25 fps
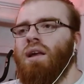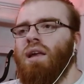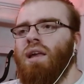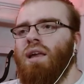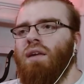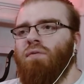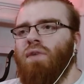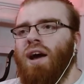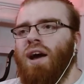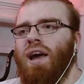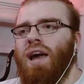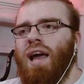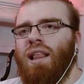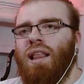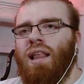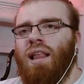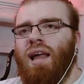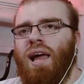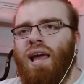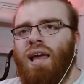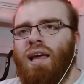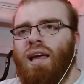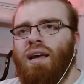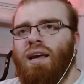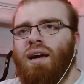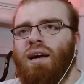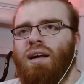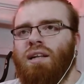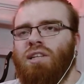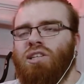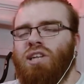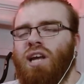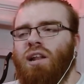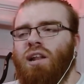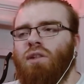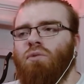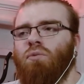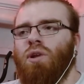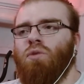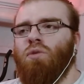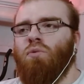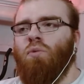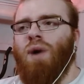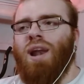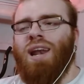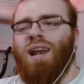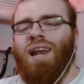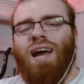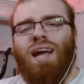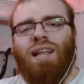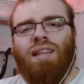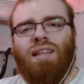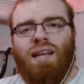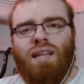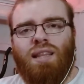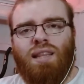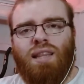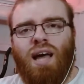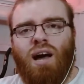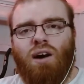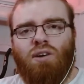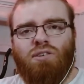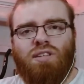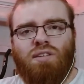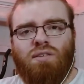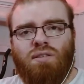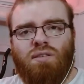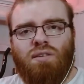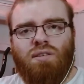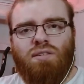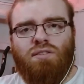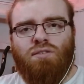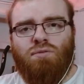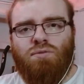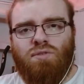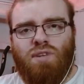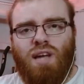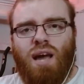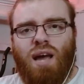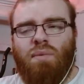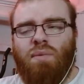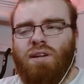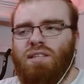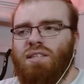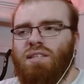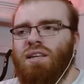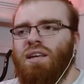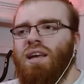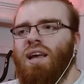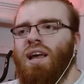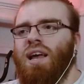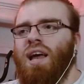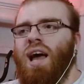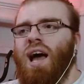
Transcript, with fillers: If I had like a channel with 100,000 subscribers,